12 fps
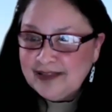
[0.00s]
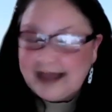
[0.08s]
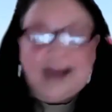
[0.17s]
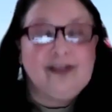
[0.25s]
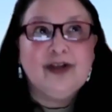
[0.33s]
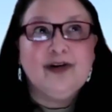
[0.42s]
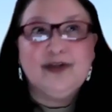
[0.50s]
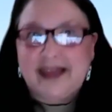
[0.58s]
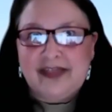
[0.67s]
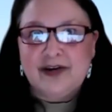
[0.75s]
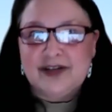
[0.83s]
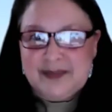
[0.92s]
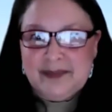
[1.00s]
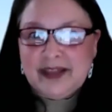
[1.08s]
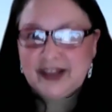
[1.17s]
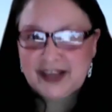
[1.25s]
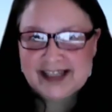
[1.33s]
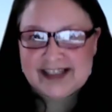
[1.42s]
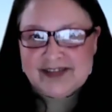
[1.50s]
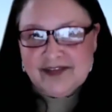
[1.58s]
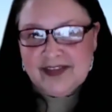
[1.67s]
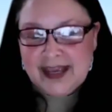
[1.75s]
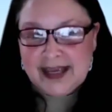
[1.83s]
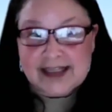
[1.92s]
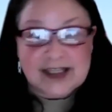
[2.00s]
Like literally, there's millions of things.